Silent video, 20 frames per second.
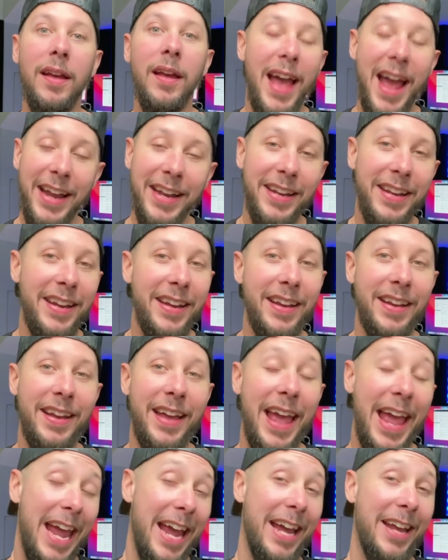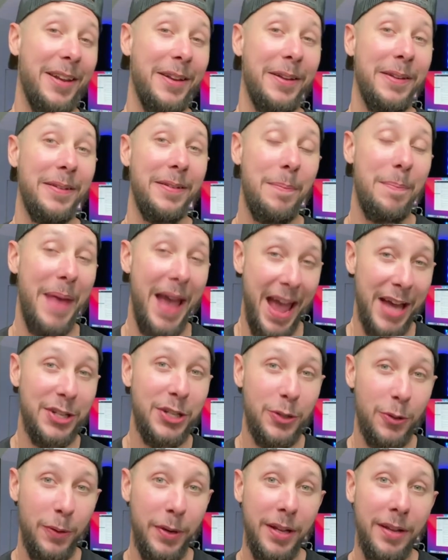editing, and
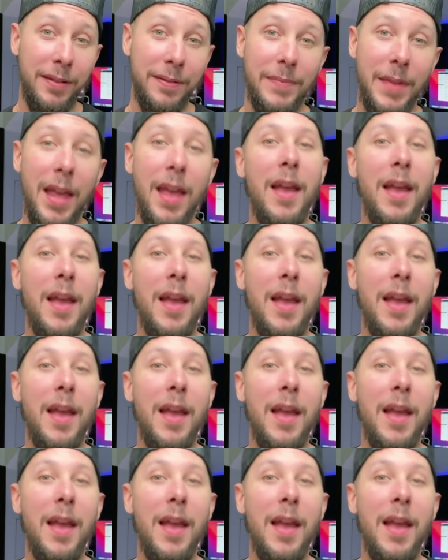mastering?